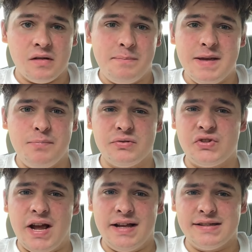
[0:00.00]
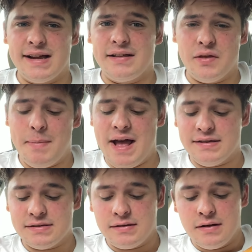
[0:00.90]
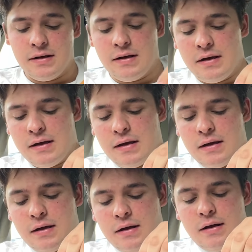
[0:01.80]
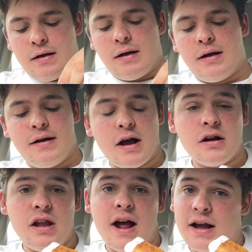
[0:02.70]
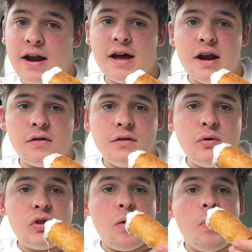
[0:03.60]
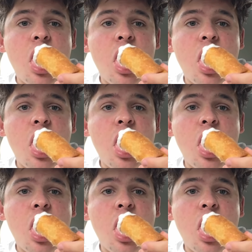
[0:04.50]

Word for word: people say it's like the best. Not gonna lie, I kind of gotta agree with them.